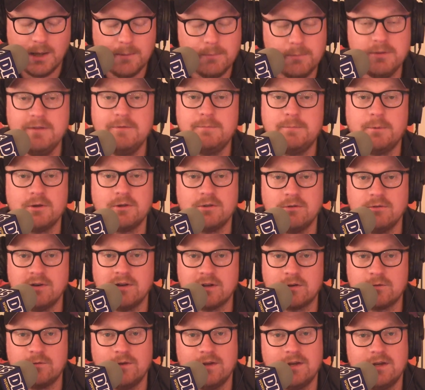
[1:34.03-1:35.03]
please book your
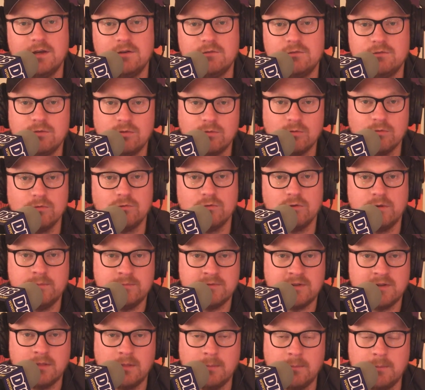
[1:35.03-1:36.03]
next vacation through
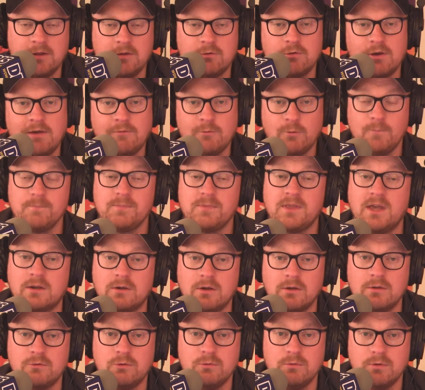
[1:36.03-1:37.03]
Dreams Unlimited Travel. It
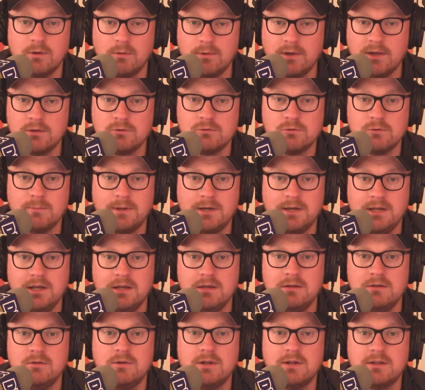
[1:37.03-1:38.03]
costs you no extra money,
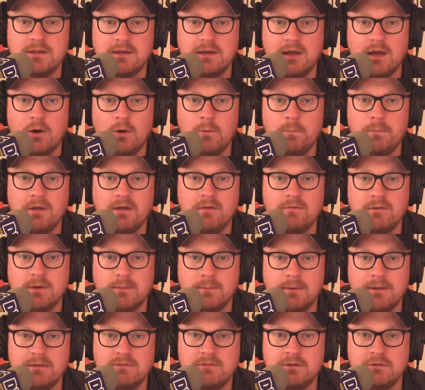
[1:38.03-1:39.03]
and you get the help of an
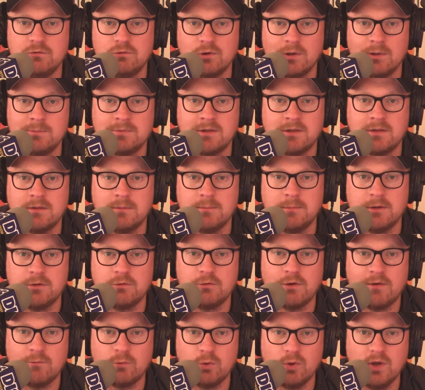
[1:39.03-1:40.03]
amazing Dreams Unlimited
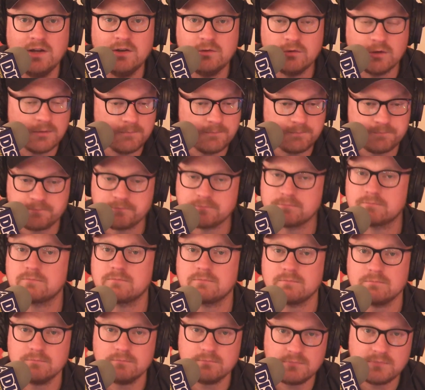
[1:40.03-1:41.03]
Travel agent.
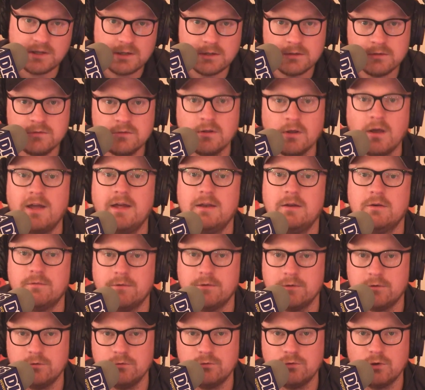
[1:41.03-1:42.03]
So head
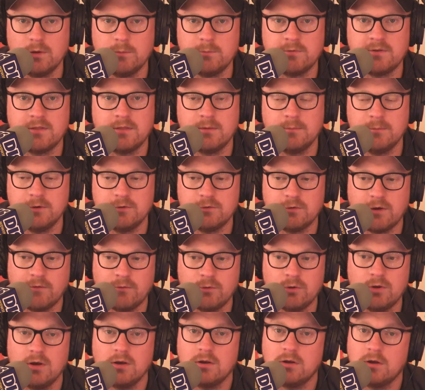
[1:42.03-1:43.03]
over to dreams unlimited
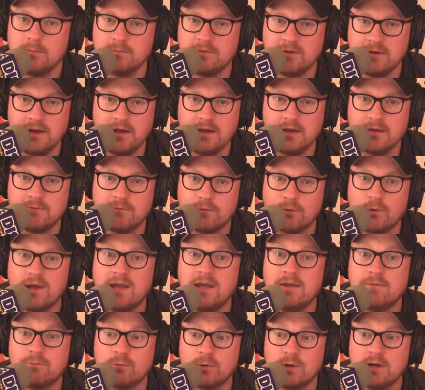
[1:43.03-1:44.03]
travel dot com today for
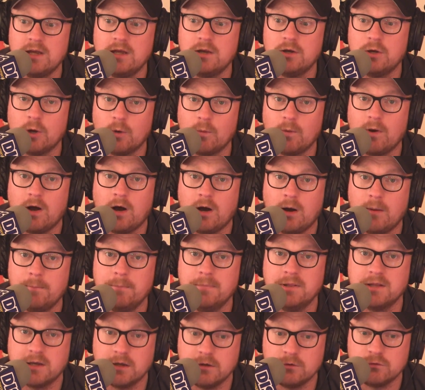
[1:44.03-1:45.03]
a free, no
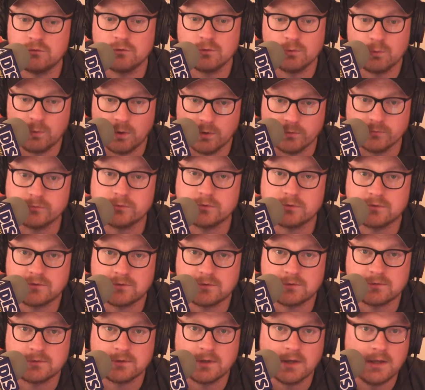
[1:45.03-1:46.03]
obligation
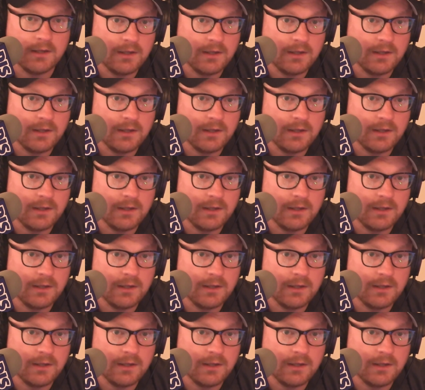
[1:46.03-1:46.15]
quote.